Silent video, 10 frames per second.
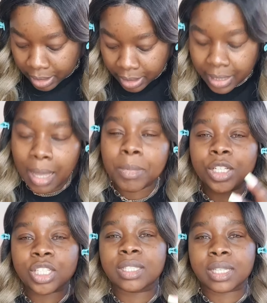let me
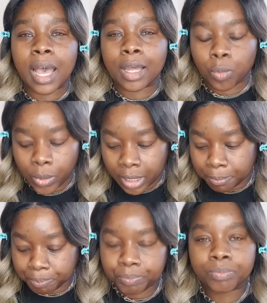just start with
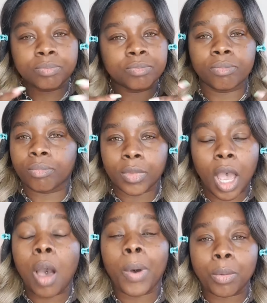
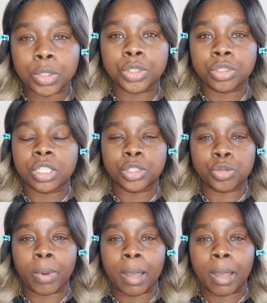how I would usually do my